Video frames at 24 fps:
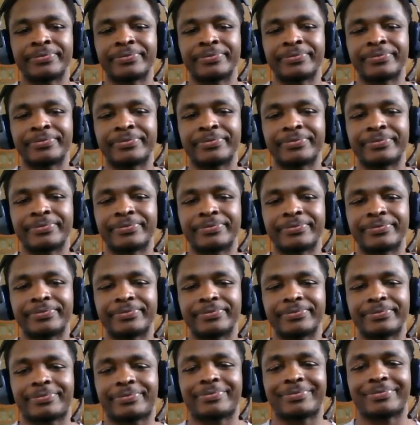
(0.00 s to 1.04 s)

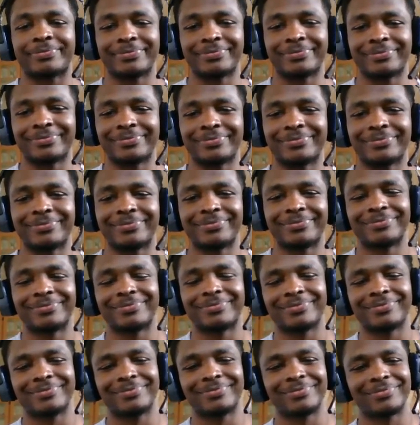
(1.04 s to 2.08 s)

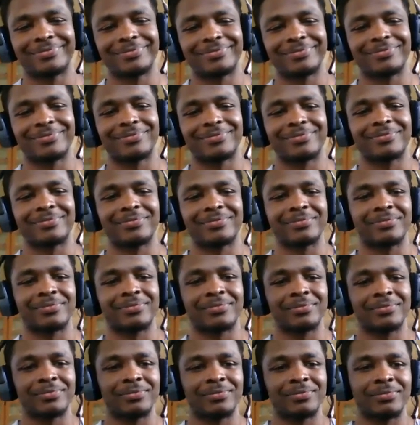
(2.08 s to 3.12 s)

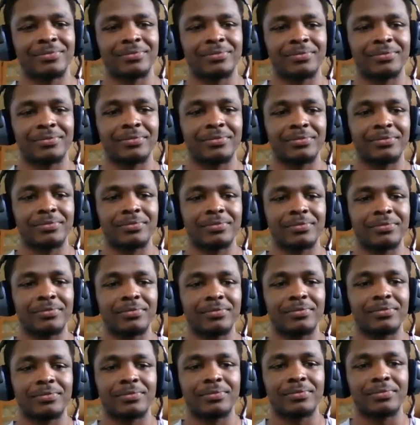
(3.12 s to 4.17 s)

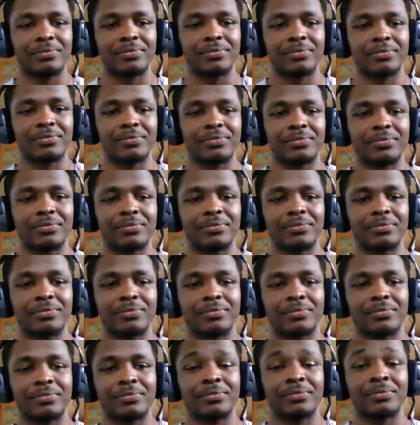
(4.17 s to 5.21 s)

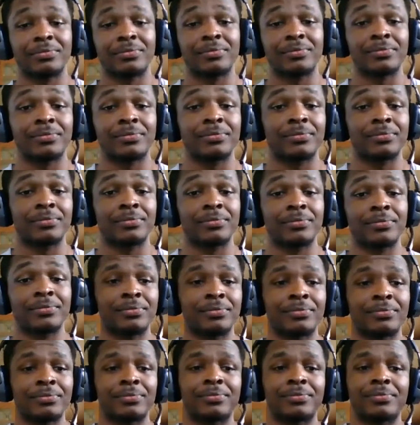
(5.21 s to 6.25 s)

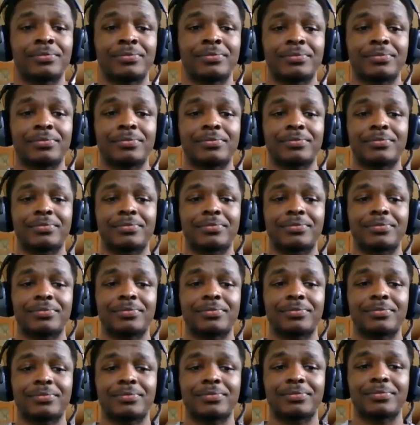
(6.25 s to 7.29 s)

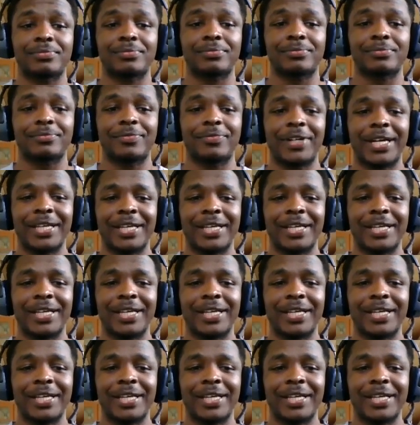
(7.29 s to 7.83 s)
(silent)